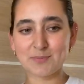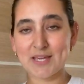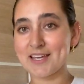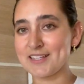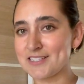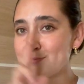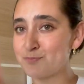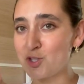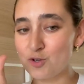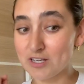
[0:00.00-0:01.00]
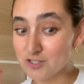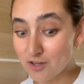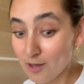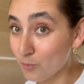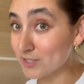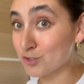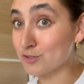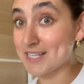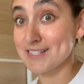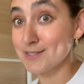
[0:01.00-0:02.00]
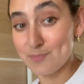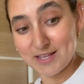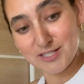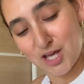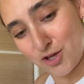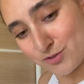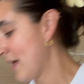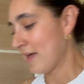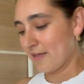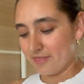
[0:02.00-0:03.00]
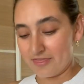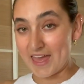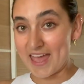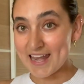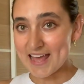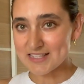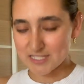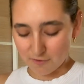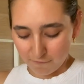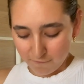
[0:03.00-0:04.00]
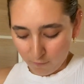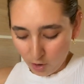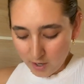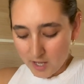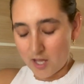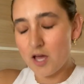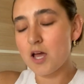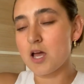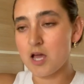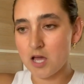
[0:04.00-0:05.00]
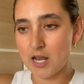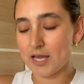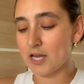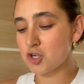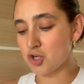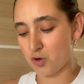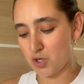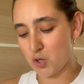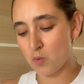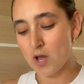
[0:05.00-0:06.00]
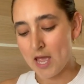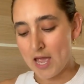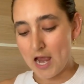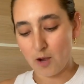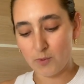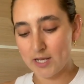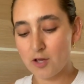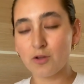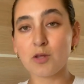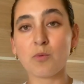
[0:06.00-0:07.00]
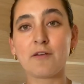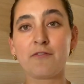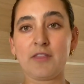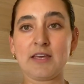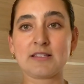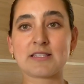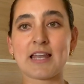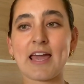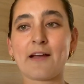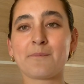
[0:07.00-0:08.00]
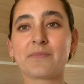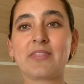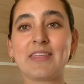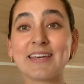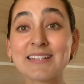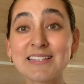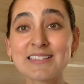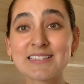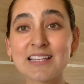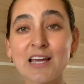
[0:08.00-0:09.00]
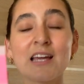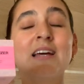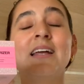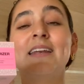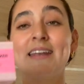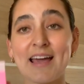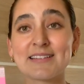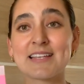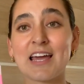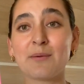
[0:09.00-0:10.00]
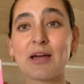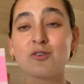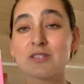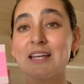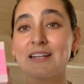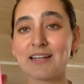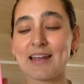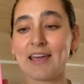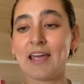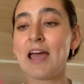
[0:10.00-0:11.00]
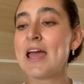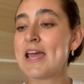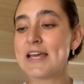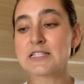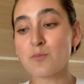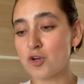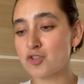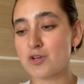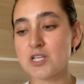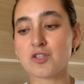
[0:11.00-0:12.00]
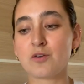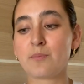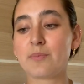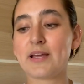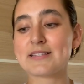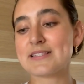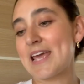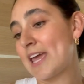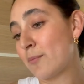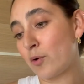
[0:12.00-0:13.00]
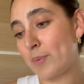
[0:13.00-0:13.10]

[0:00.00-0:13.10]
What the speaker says: because you guys know that West Coast is the best coast. Then at Sephora, like I show you, I really only went for this. Like this nighttime, I use it in the night. It's a moisturizer. It says AM or